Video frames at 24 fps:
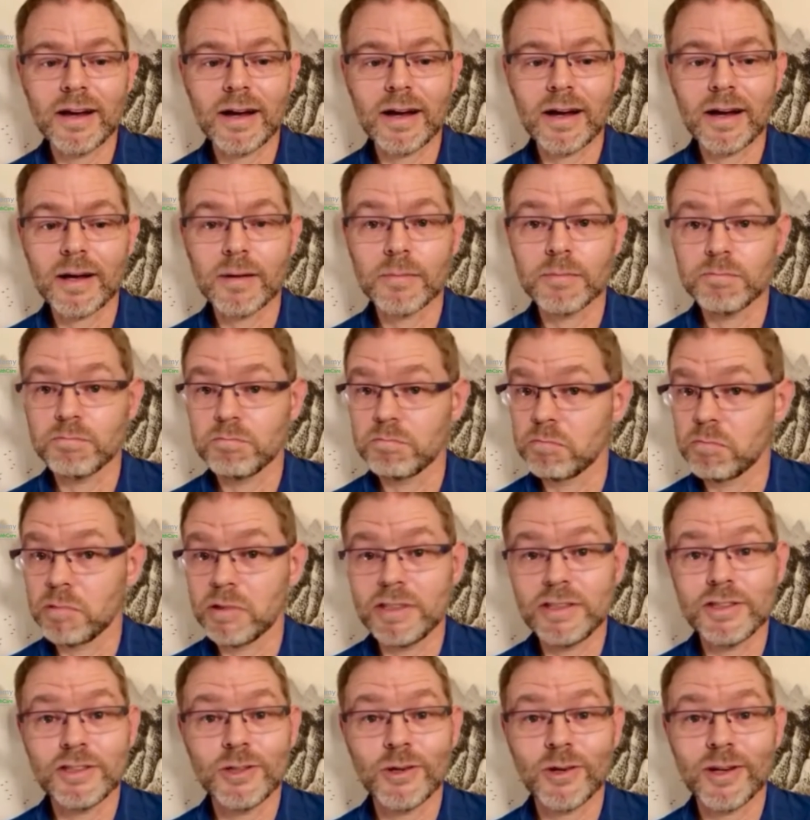uh,
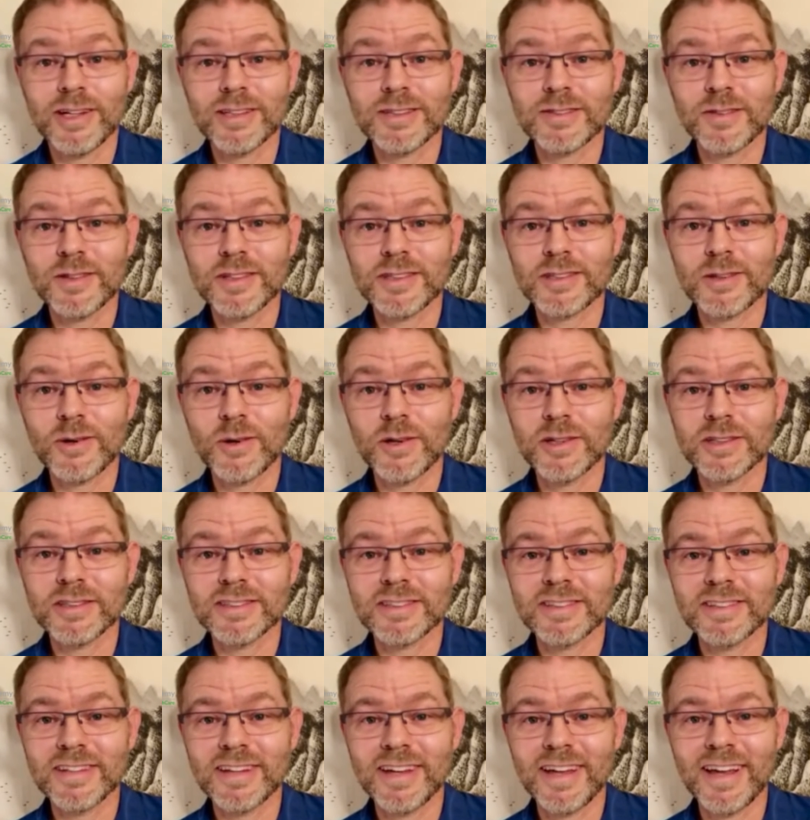please join us for this
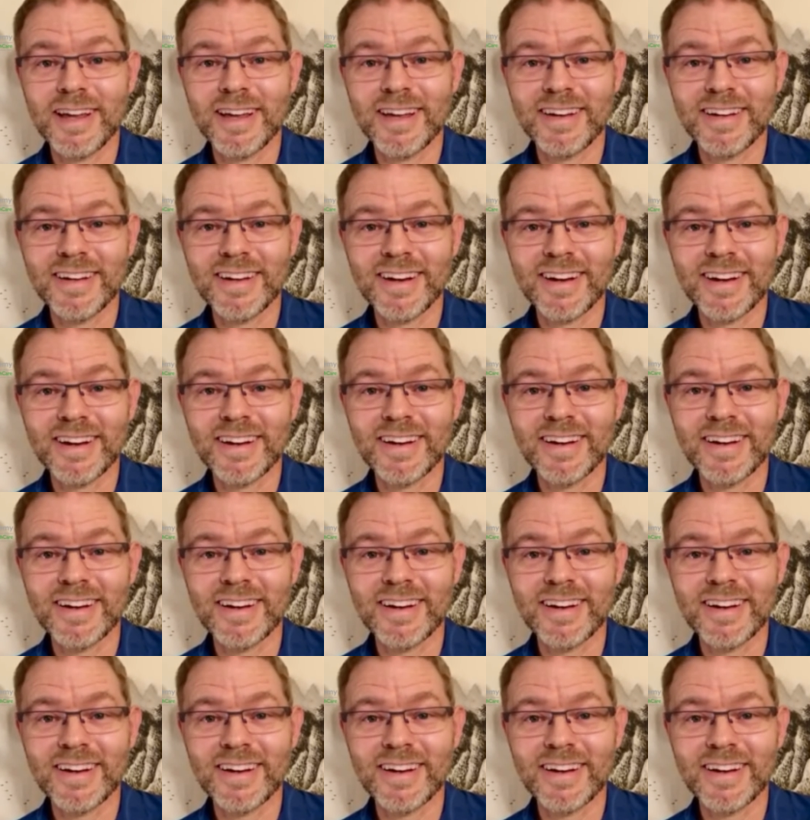course, and uh,